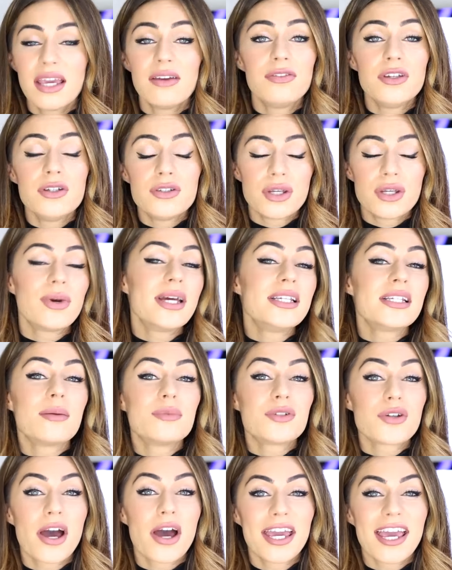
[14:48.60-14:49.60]
If you do end
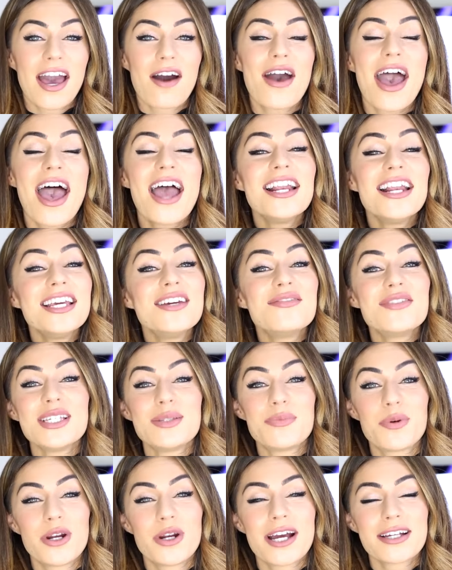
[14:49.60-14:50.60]
up trying out any of
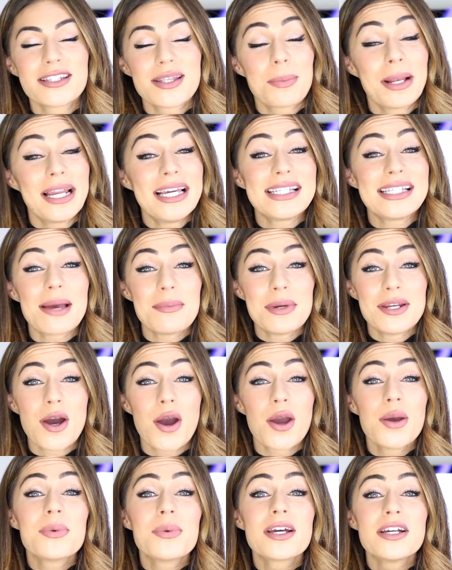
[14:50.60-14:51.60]
these products, please let me
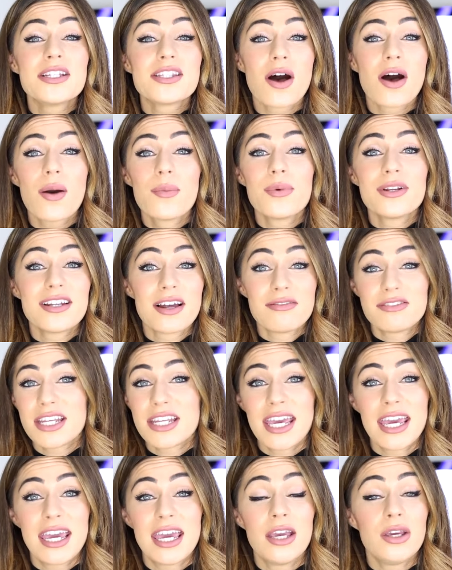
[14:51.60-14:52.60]
know, because I would love
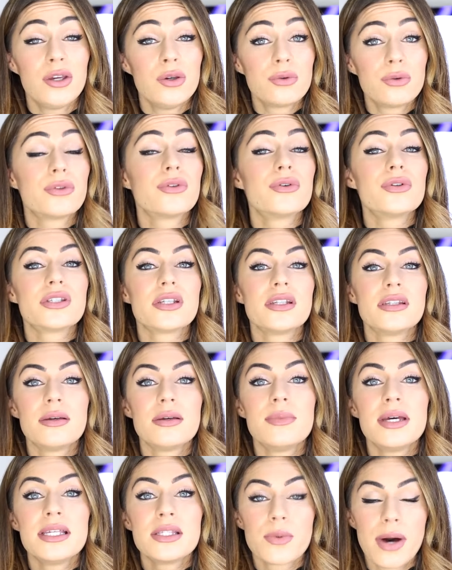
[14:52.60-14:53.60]
to hear your thoughts on
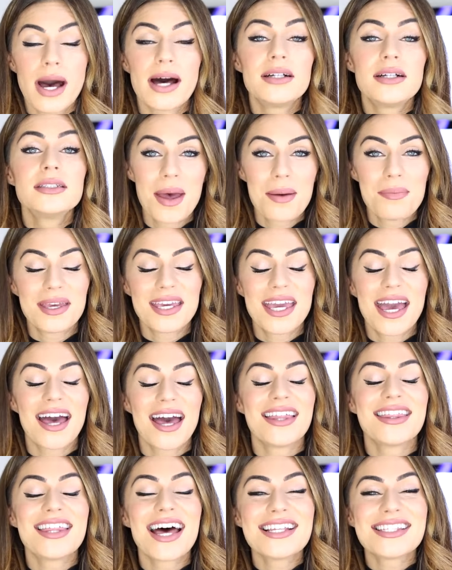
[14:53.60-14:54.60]
them as well. But
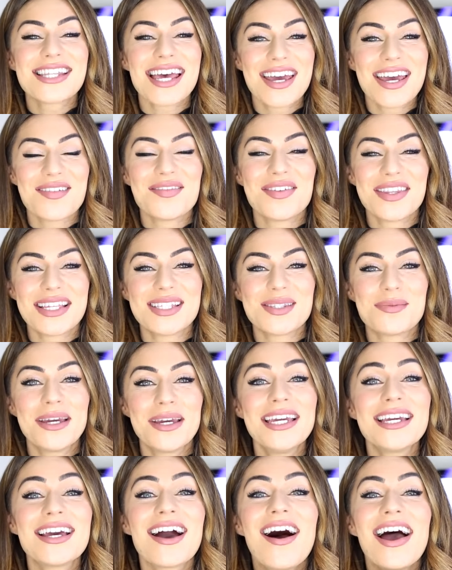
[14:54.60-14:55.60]
yeah, that's it for this
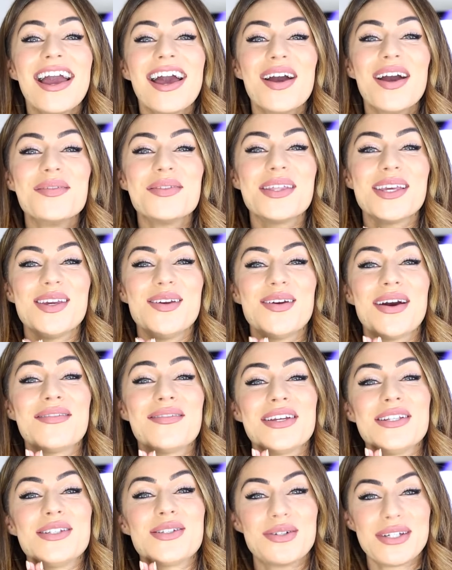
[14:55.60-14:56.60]
week. I hope that you
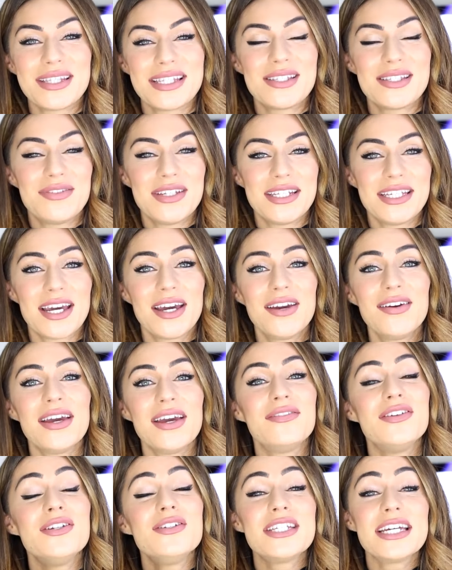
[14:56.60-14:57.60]
have enjoyed this video.
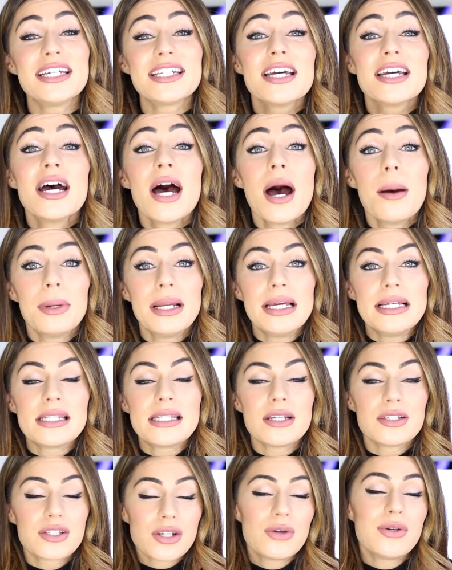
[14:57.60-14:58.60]
If you did,
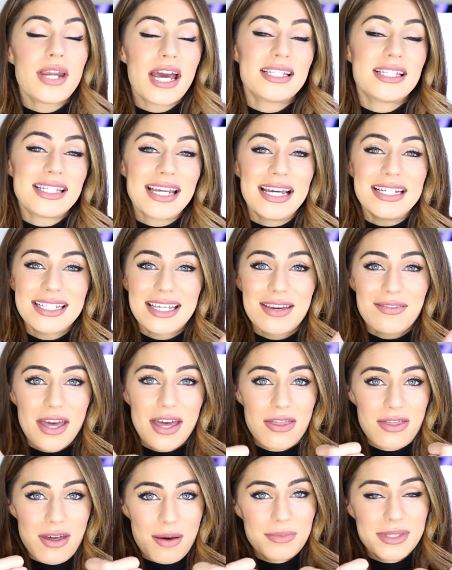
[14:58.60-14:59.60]
please don't hesitate to give
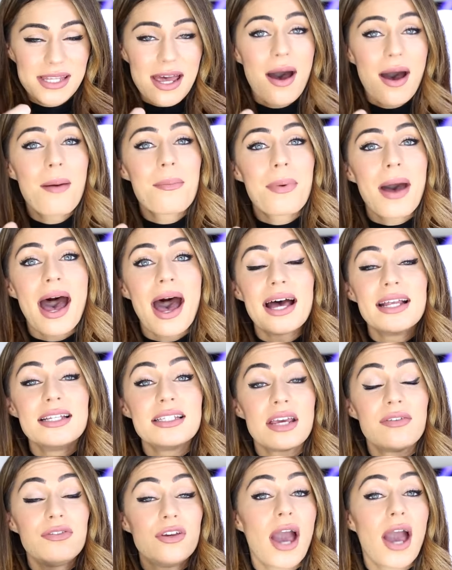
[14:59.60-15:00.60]
it a thumbs up,
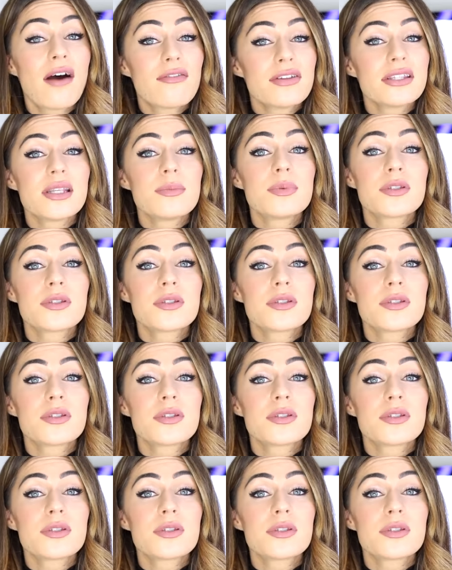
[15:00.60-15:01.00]
and if you haven't